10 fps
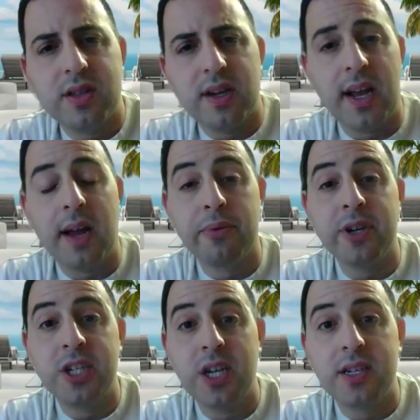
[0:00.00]
and I
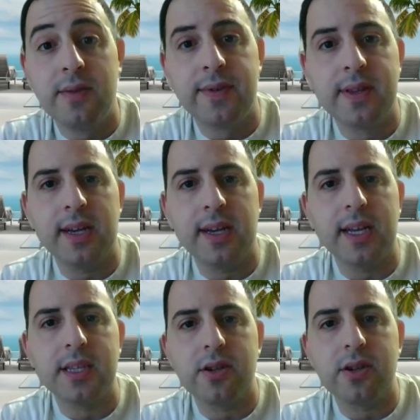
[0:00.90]
appreciate you for telling
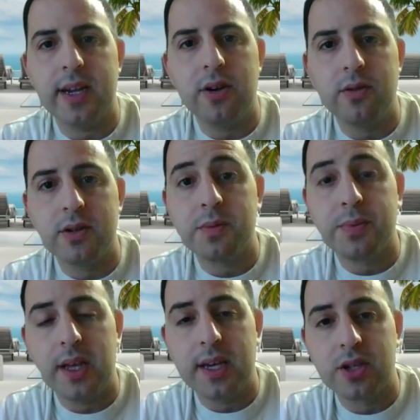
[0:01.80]
that story. I know it was
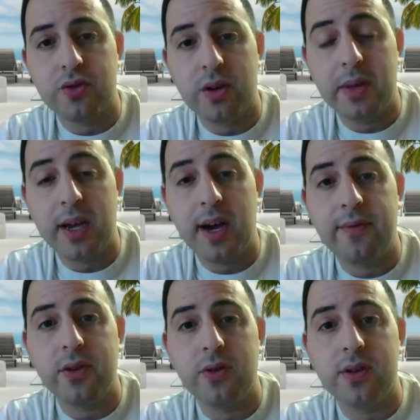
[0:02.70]
probably extremely hard
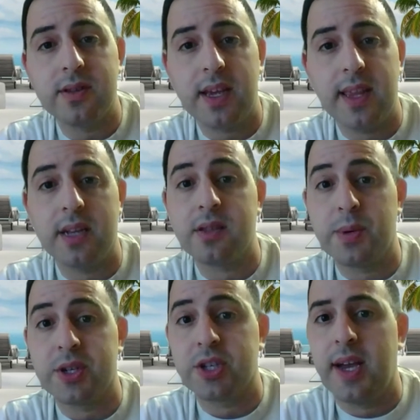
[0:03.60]
for you to say that,
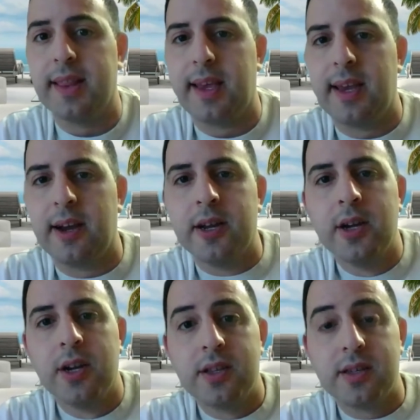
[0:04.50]
especially on the air
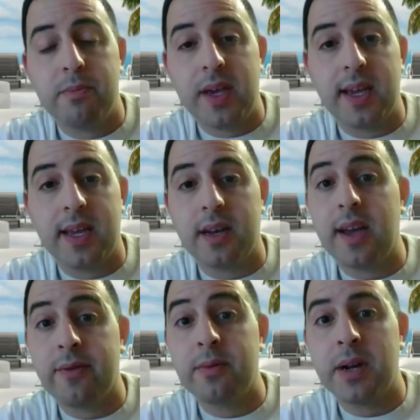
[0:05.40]
to me and
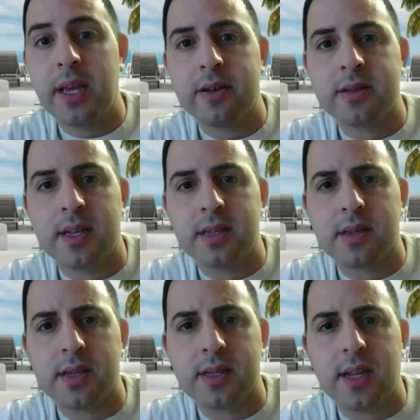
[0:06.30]
everybody else that's
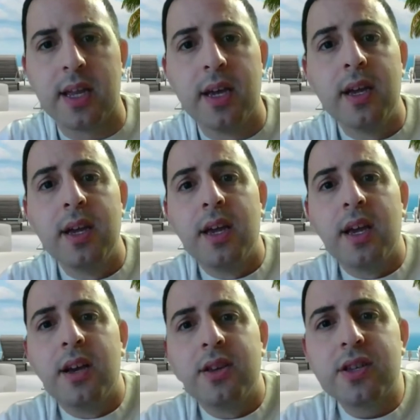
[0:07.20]
listening.
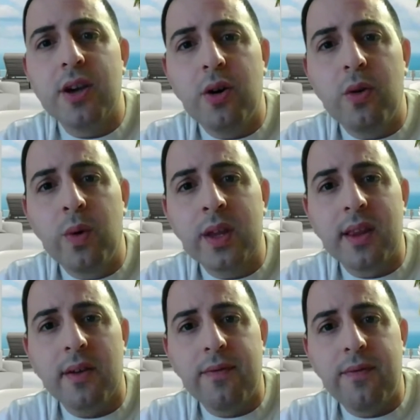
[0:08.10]
So with
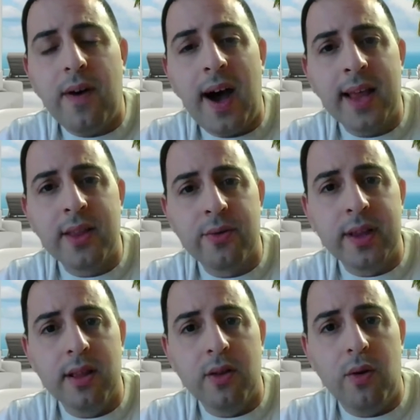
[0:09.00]
the
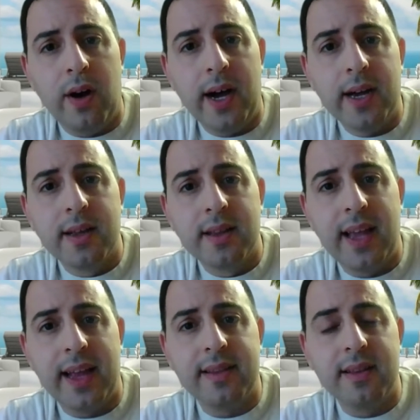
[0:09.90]
father-in-law
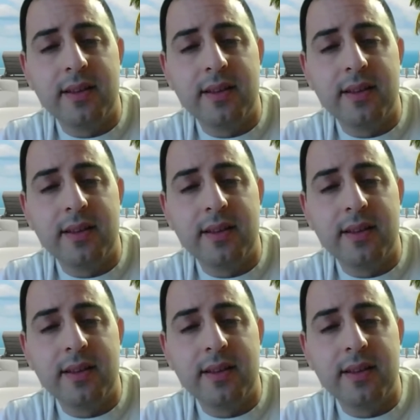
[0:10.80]
that